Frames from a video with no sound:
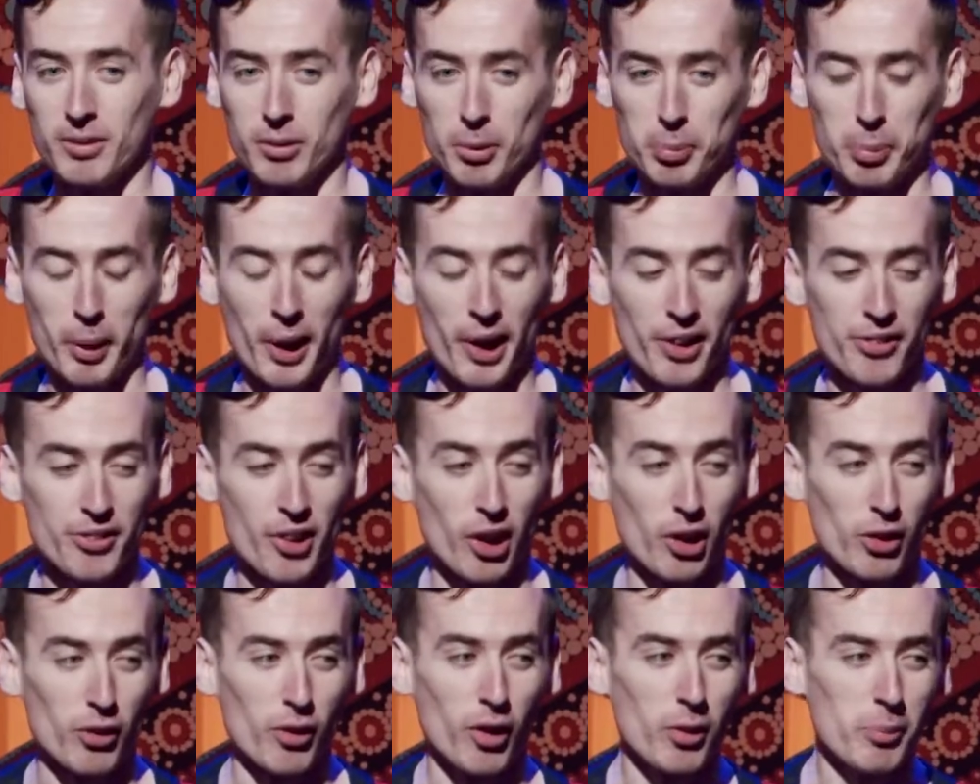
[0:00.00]
I'm a proud
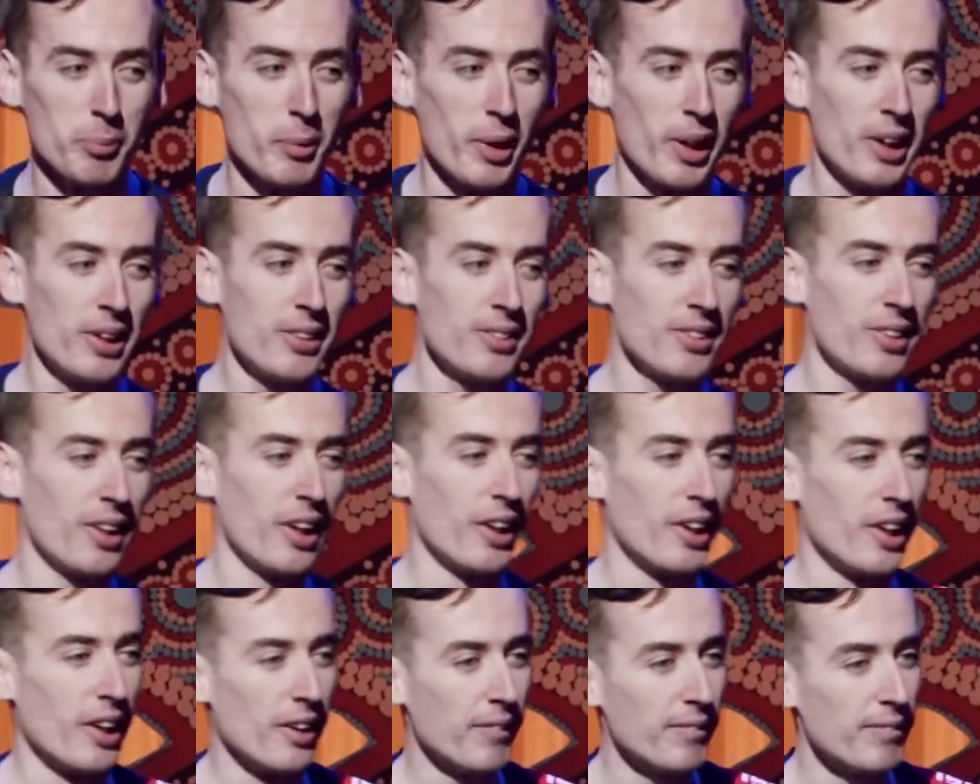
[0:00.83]
Darrawal man.
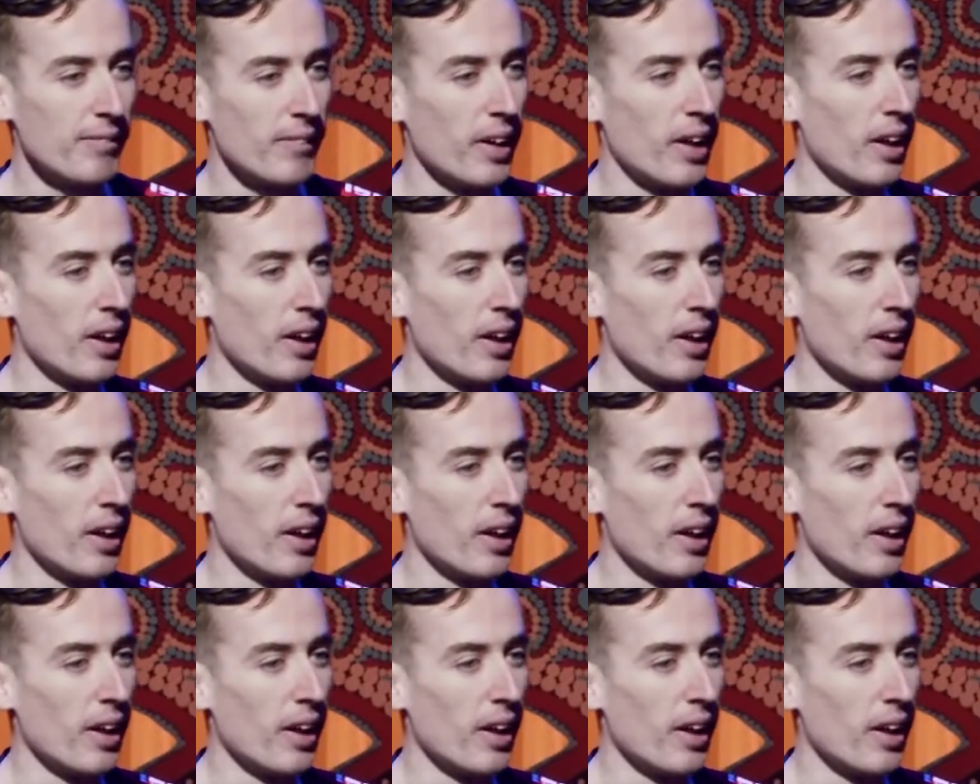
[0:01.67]
I am.